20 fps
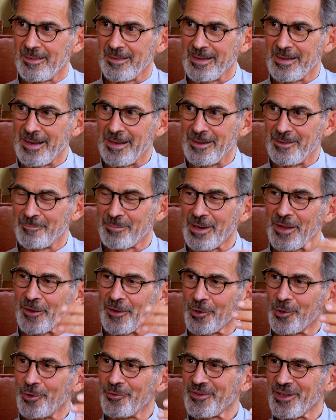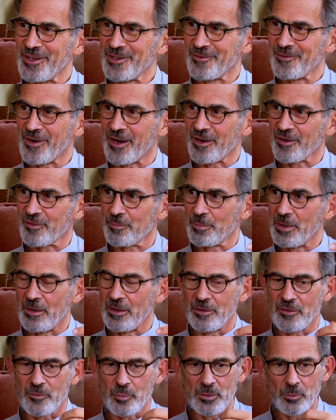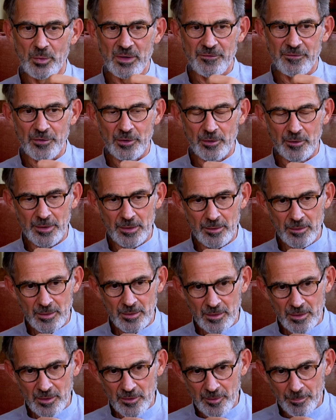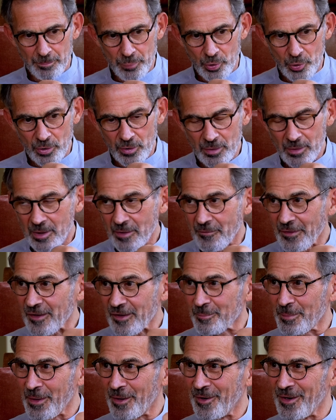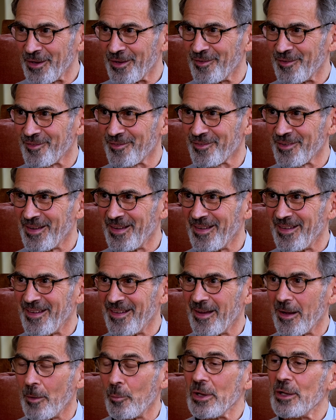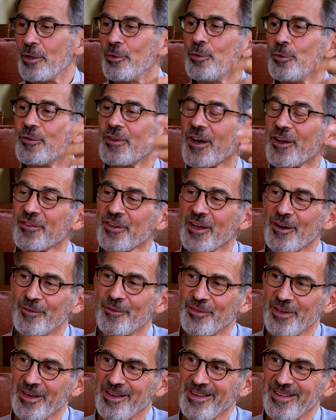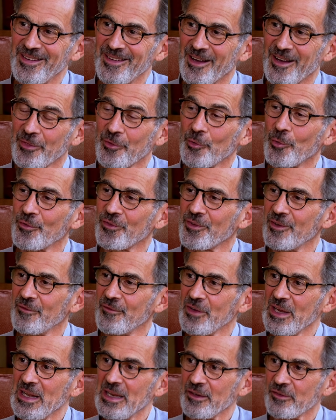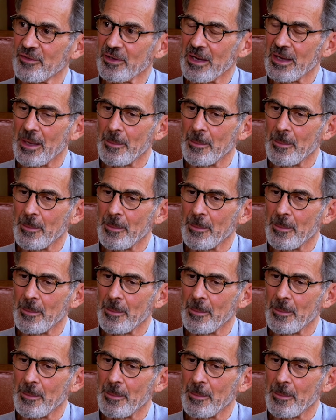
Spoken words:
again by the content of our experience. We feel the pull of experience, and we lose ourselves in our thoughts and feelings